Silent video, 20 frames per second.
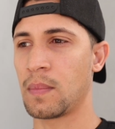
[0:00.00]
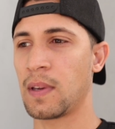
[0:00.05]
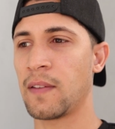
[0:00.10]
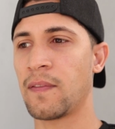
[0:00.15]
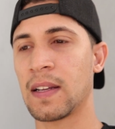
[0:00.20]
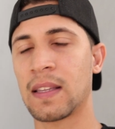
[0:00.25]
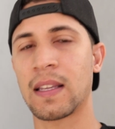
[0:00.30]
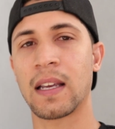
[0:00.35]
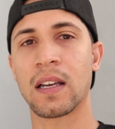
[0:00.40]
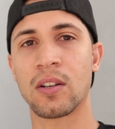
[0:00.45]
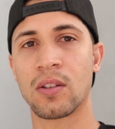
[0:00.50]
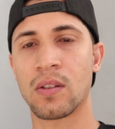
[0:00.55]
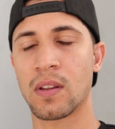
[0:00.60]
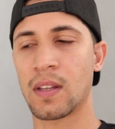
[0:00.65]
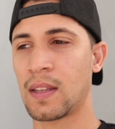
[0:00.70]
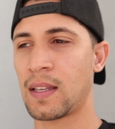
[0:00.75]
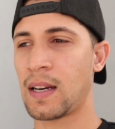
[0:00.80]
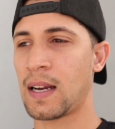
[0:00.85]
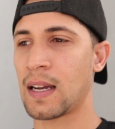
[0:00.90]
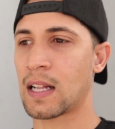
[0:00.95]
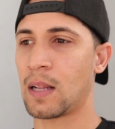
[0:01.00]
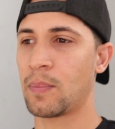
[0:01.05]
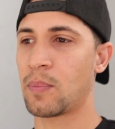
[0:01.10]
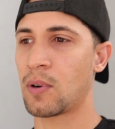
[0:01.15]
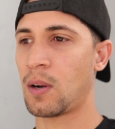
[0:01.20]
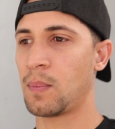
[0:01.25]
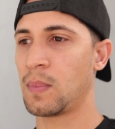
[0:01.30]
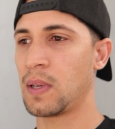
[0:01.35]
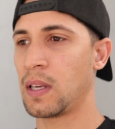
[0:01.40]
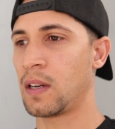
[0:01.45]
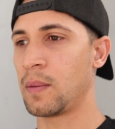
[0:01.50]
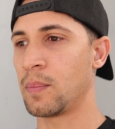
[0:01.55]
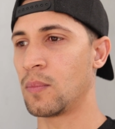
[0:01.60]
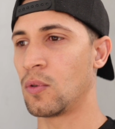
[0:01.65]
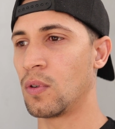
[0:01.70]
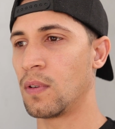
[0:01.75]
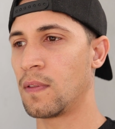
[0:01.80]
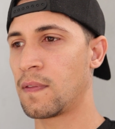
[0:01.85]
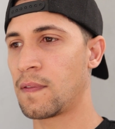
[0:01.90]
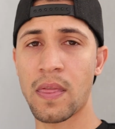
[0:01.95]
If I take it to the track, I'll probably
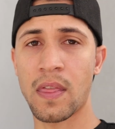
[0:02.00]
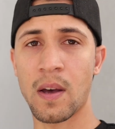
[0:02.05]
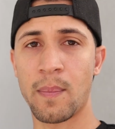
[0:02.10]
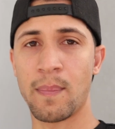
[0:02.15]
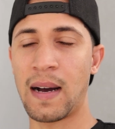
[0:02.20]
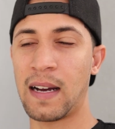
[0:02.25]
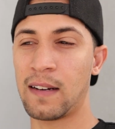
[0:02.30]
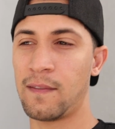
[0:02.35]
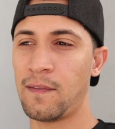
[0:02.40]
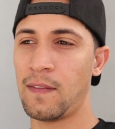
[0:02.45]
remove the mud